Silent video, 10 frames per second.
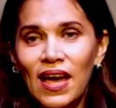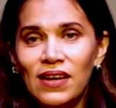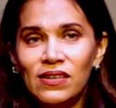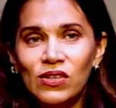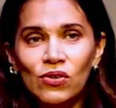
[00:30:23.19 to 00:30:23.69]

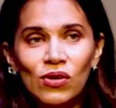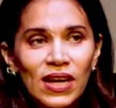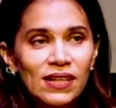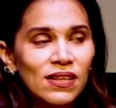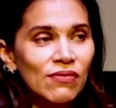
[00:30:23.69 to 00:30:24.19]
you know,
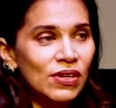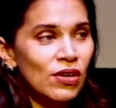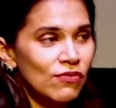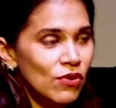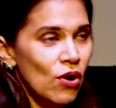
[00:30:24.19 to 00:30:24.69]
let the
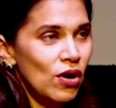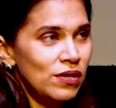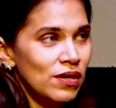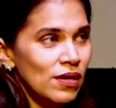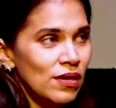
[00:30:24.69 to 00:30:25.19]
word of
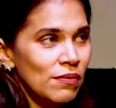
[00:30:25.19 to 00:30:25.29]
God